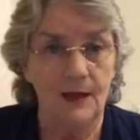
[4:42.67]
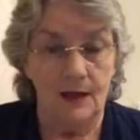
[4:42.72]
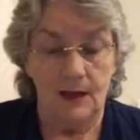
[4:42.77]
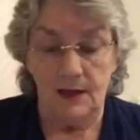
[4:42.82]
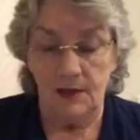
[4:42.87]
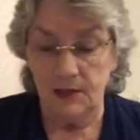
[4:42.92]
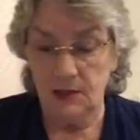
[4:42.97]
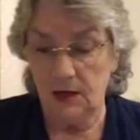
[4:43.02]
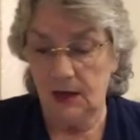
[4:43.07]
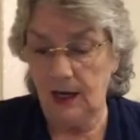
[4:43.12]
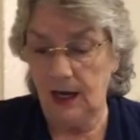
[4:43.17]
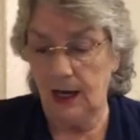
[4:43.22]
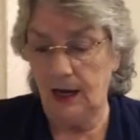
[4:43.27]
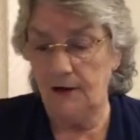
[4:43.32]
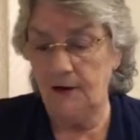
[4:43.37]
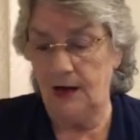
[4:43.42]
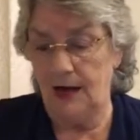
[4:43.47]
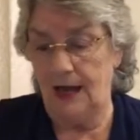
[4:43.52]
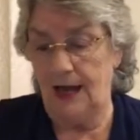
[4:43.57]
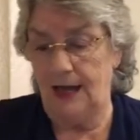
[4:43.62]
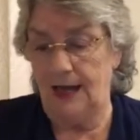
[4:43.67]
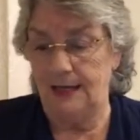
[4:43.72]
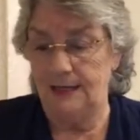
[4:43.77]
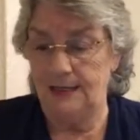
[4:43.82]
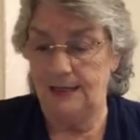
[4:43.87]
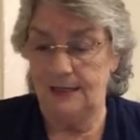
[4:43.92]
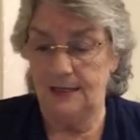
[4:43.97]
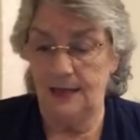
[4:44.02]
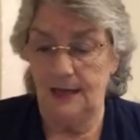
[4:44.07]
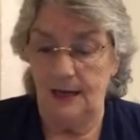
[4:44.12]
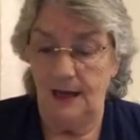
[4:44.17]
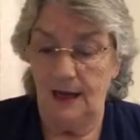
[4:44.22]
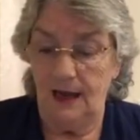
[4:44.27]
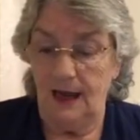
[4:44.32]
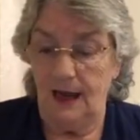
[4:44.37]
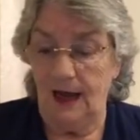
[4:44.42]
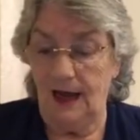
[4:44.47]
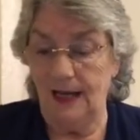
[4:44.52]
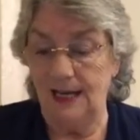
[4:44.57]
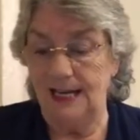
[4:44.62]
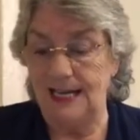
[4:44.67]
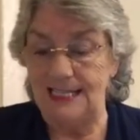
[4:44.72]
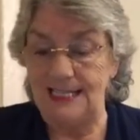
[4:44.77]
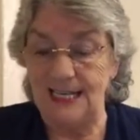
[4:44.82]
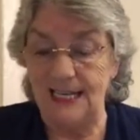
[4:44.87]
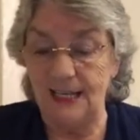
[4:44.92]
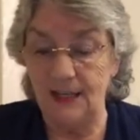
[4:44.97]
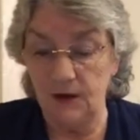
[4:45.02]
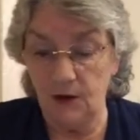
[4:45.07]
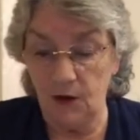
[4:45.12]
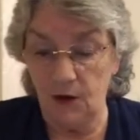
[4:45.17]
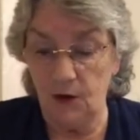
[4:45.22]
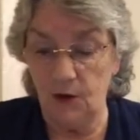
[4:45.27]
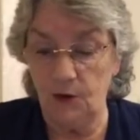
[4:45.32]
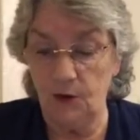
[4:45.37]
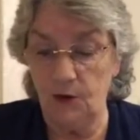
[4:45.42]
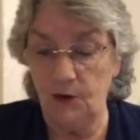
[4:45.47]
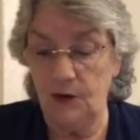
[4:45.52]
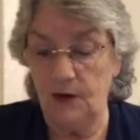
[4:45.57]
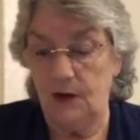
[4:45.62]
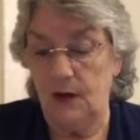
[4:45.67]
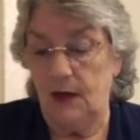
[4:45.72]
So Clara asked, are letting go